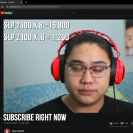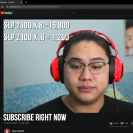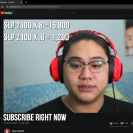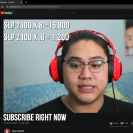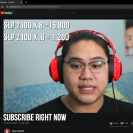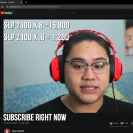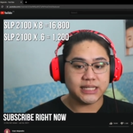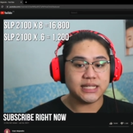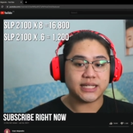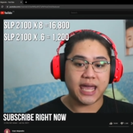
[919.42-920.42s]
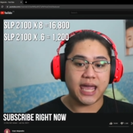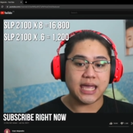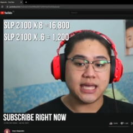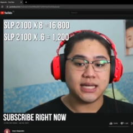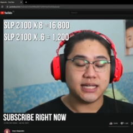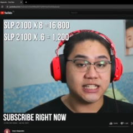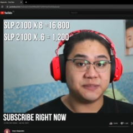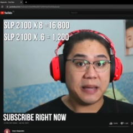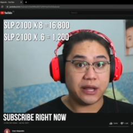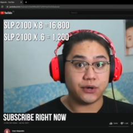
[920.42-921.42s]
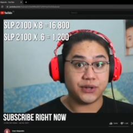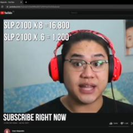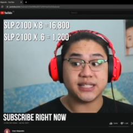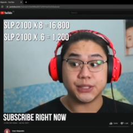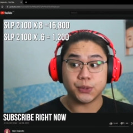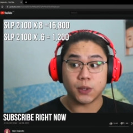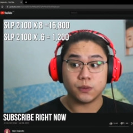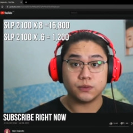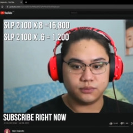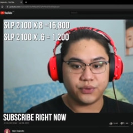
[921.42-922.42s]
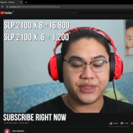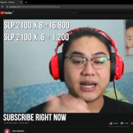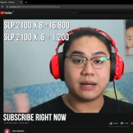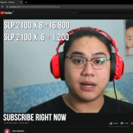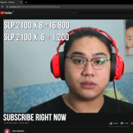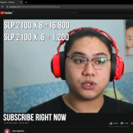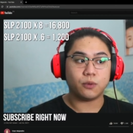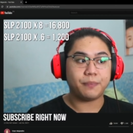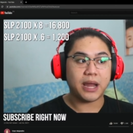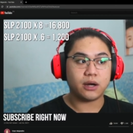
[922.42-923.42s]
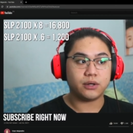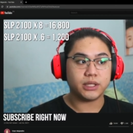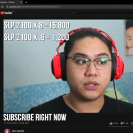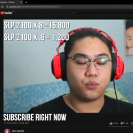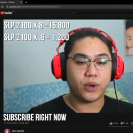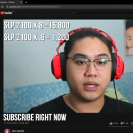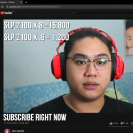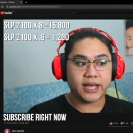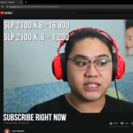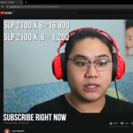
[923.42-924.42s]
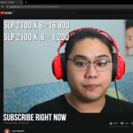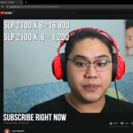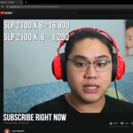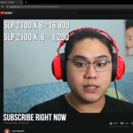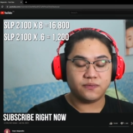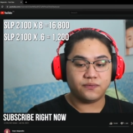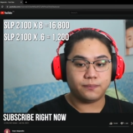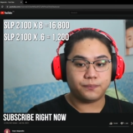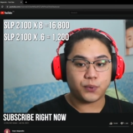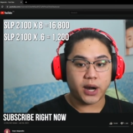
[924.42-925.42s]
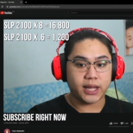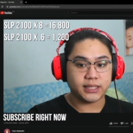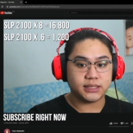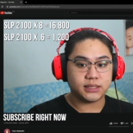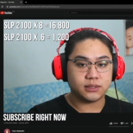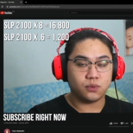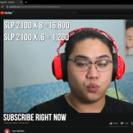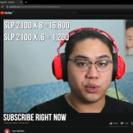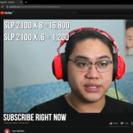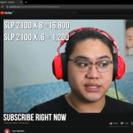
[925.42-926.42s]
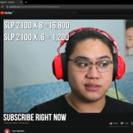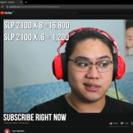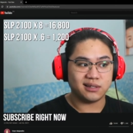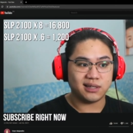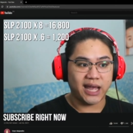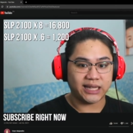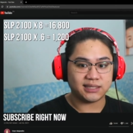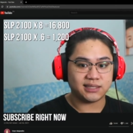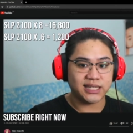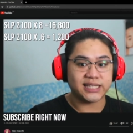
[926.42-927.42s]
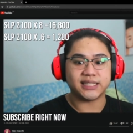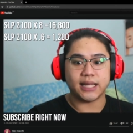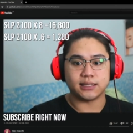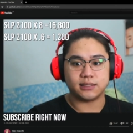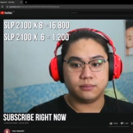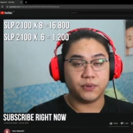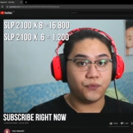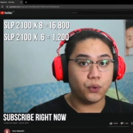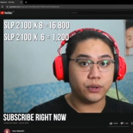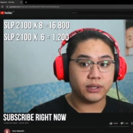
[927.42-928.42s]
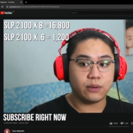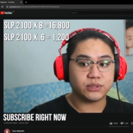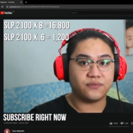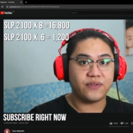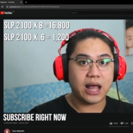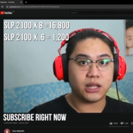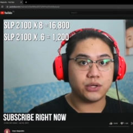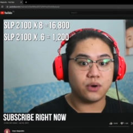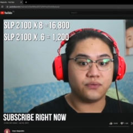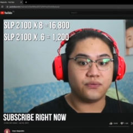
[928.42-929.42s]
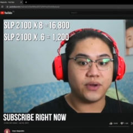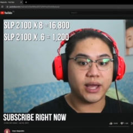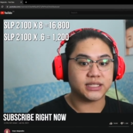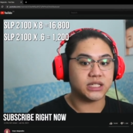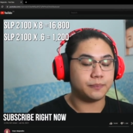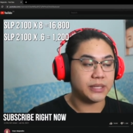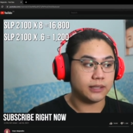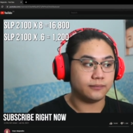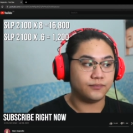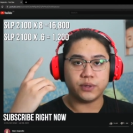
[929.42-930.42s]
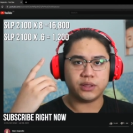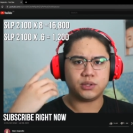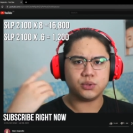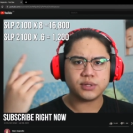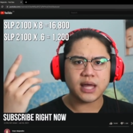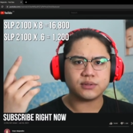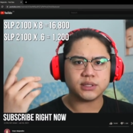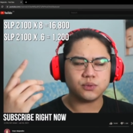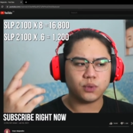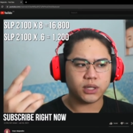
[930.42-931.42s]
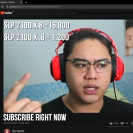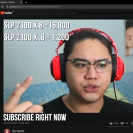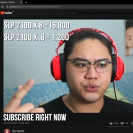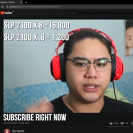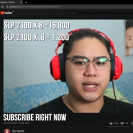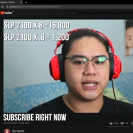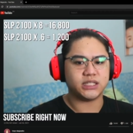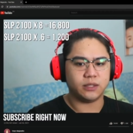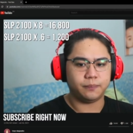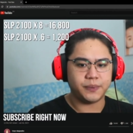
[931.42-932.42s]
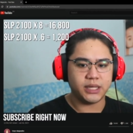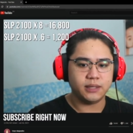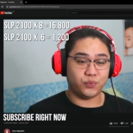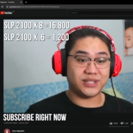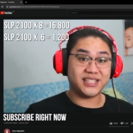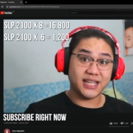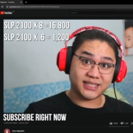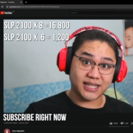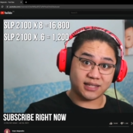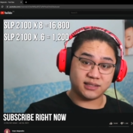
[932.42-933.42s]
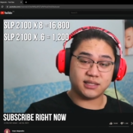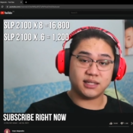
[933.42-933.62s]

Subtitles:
16k is better than 0. With that amount, compare it when SLP price was at 6 cents. Before, that was the value of SLP. With 2,100 SLP, with 6 cents,